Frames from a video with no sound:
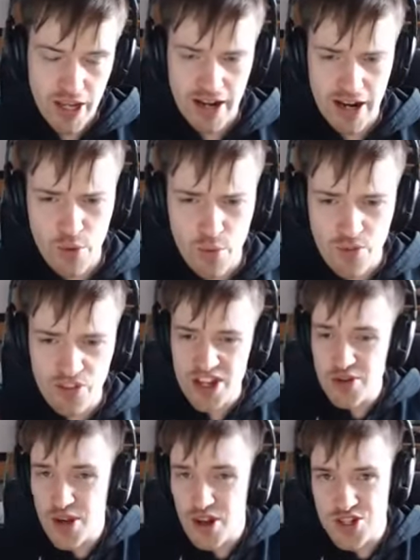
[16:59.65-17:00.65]
Now, for
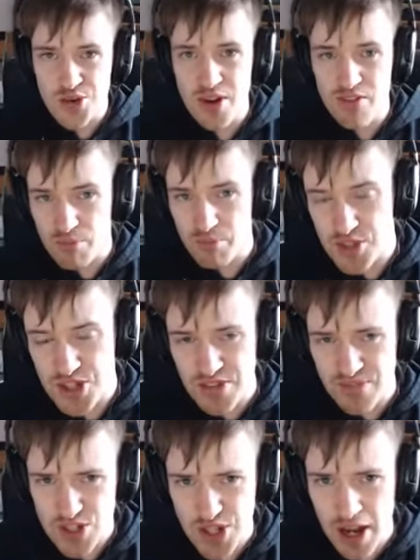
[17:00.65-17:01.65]
you guys who haven't
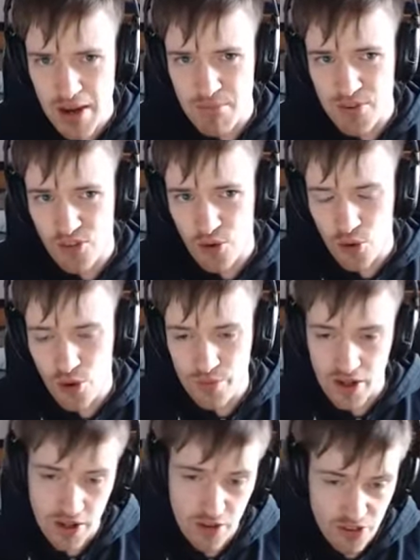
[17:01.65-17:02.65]
seen this game before,
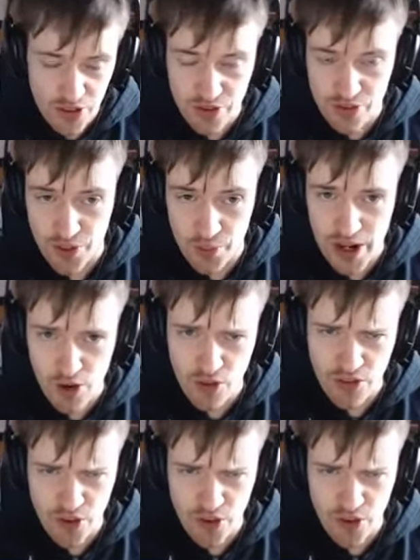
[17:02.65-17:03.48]
uh, for, the, for the record,